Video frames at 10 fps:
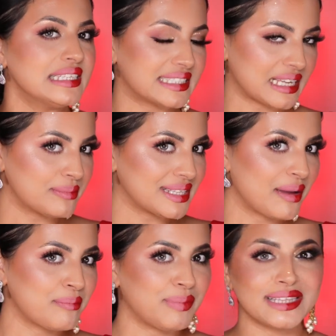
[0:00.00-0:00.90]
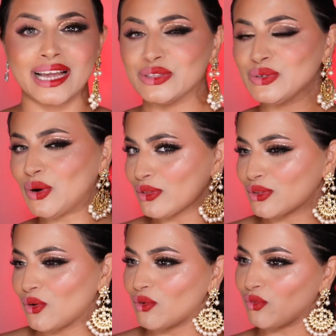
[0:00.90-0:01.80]
sometimes, but I do
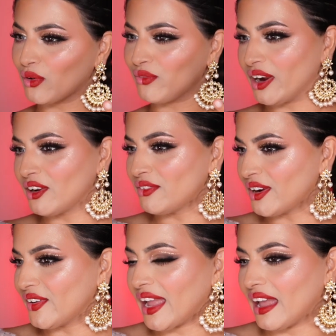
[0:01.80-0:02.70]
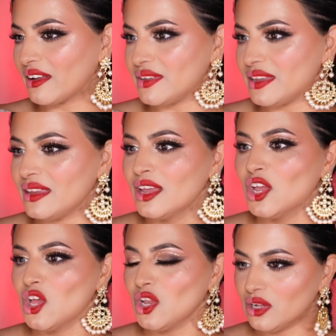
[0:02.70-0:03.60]
also go for very, very heavy
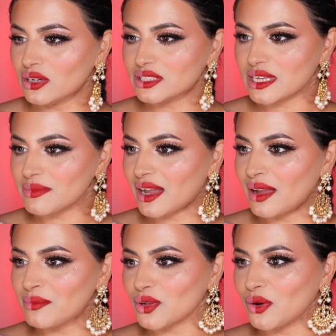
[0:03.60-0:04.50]
look sometimes.